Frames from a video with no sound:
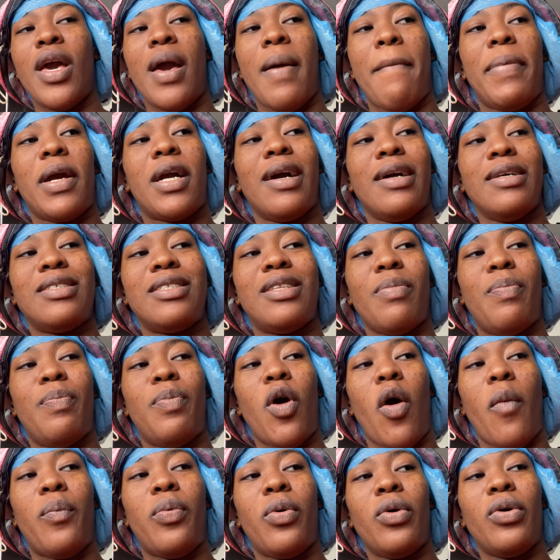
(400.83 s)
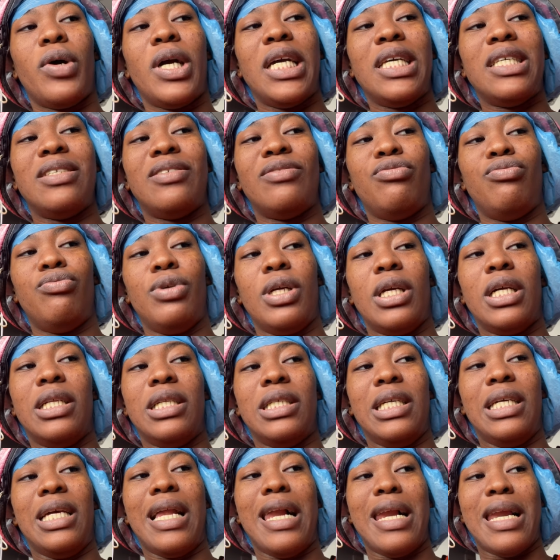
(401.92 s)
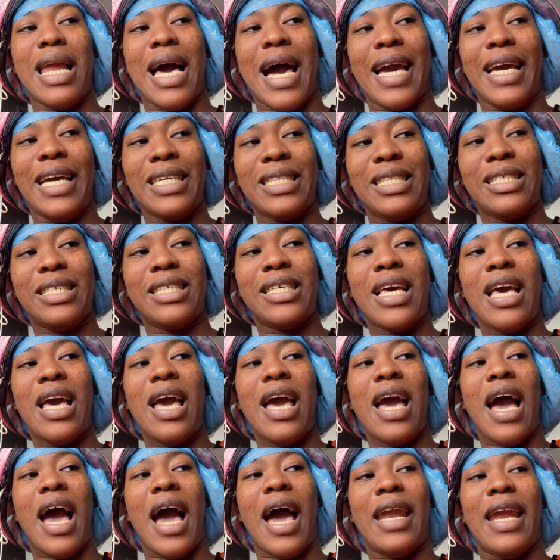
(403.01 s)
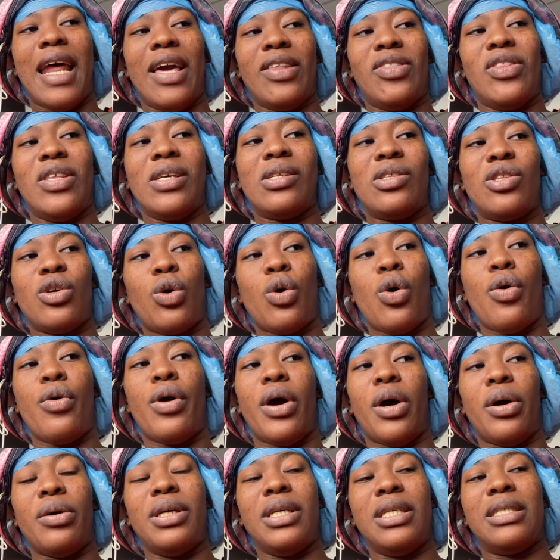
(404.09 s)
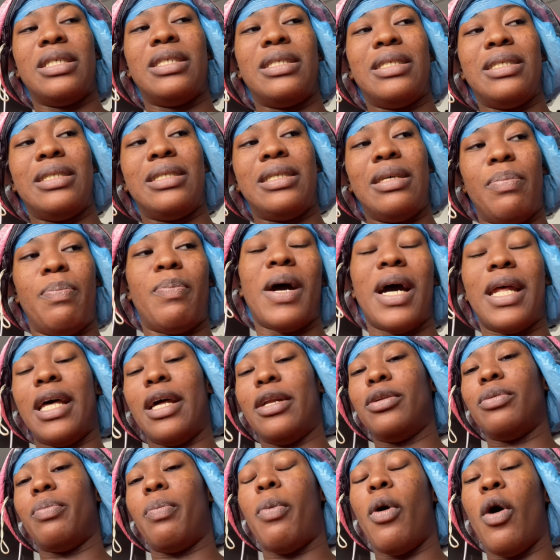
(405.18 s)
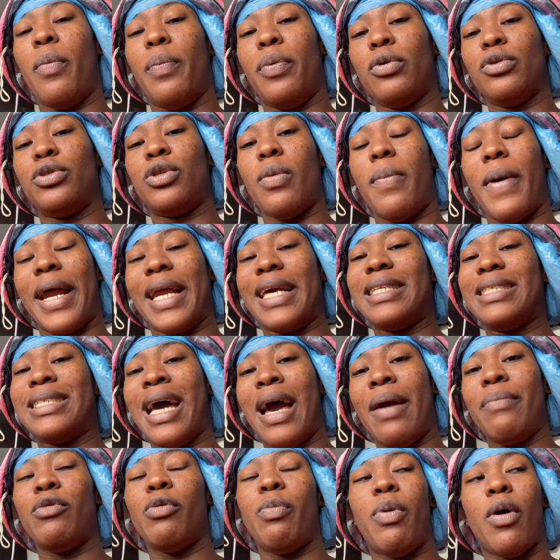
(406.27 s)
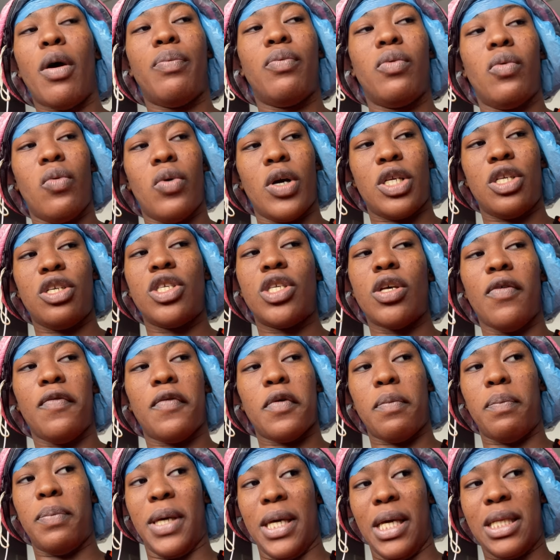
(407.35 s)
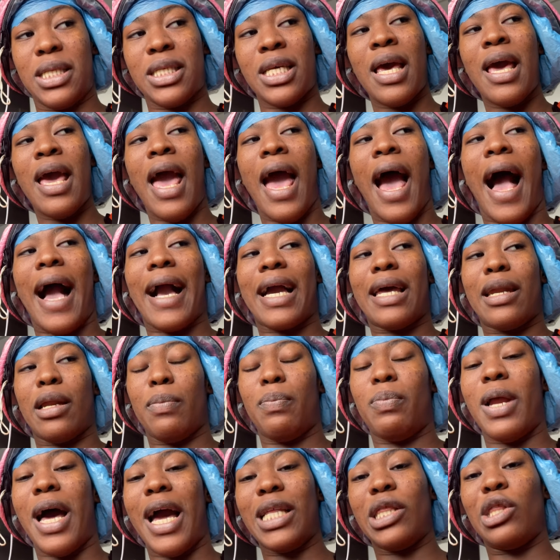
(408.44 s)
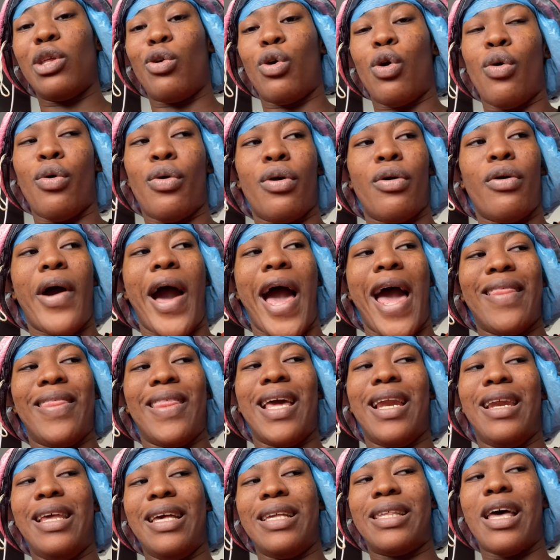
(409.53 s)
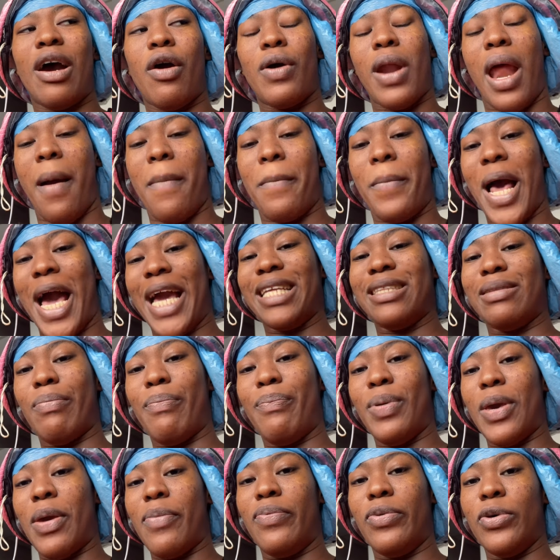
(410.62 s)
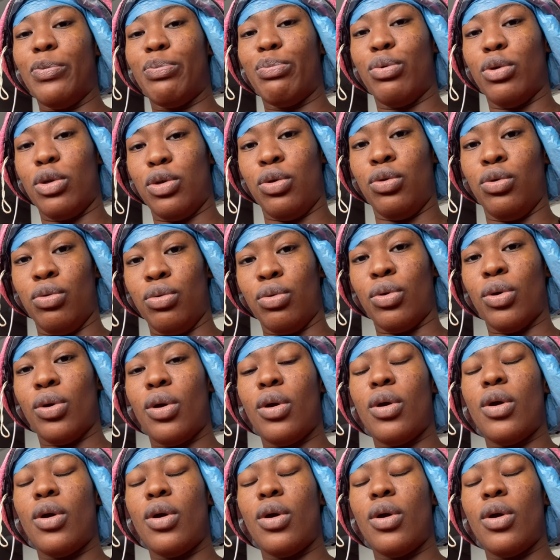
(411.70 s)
because the purple is really light and I think the coral is deeper than the purple, so by the time the purple washes off a bit I can apply the coral and then later on apply the baby blue.